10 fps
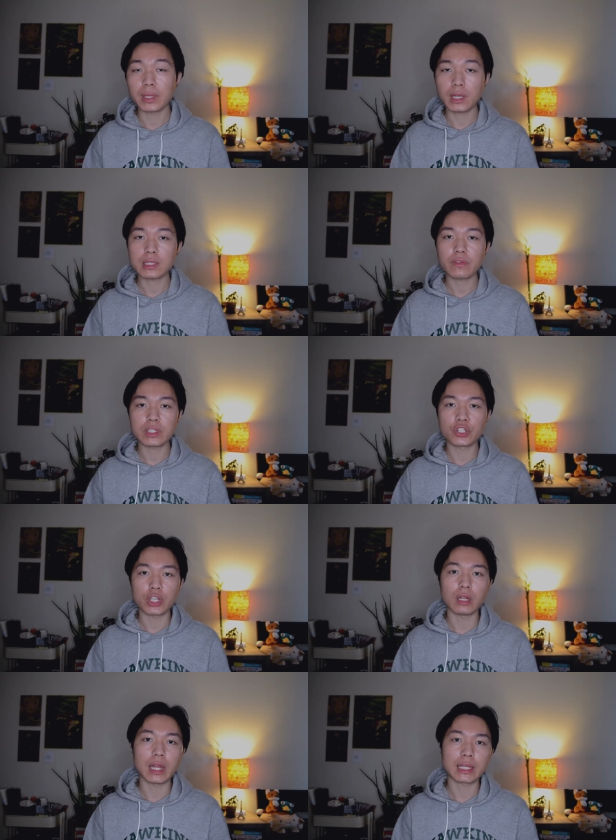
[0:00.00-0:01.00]
Because of its
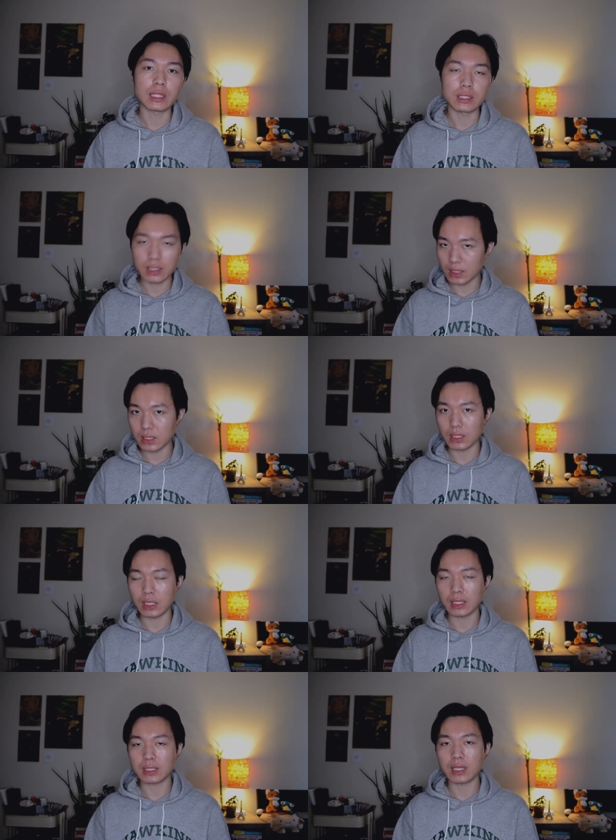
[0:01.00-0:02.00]
gel-like
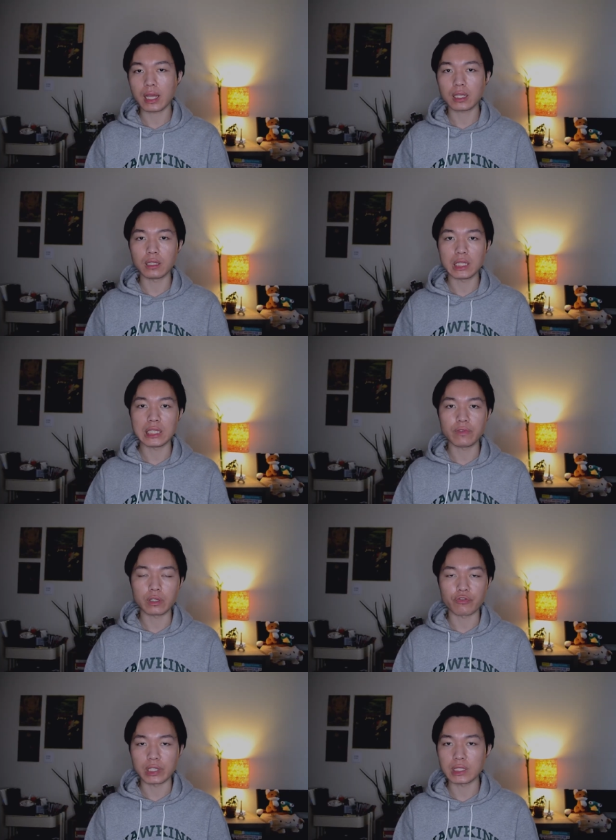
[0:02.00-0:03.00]
consistency, it's not going to leave
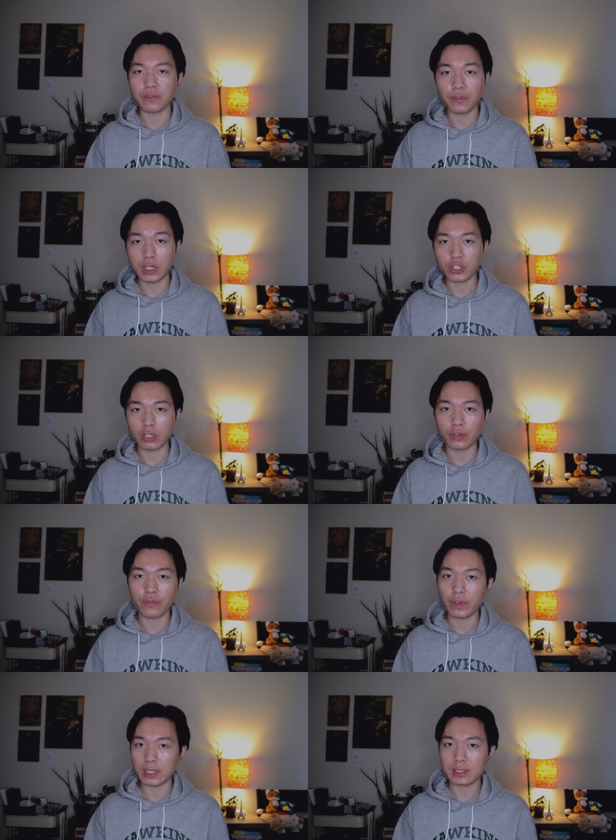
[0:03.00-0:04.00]
a greasy finish on your
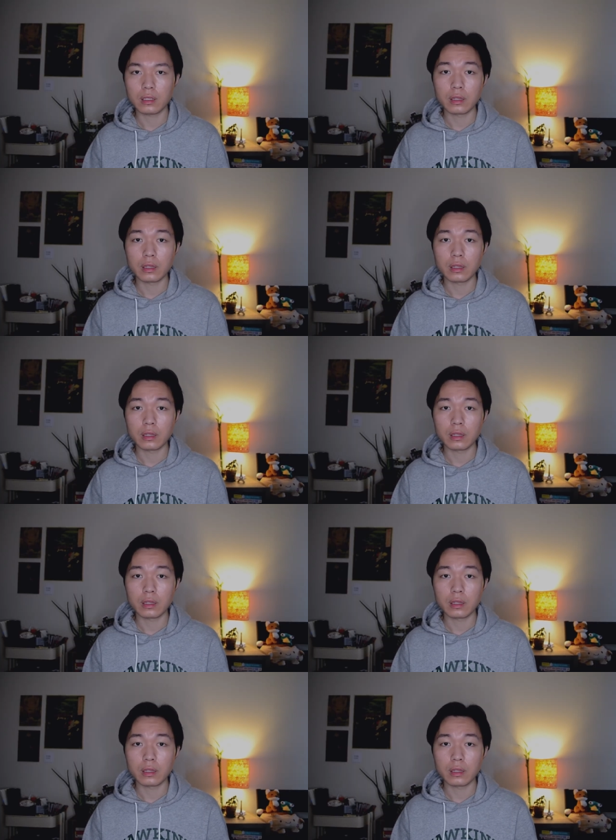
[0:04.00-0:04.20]
face.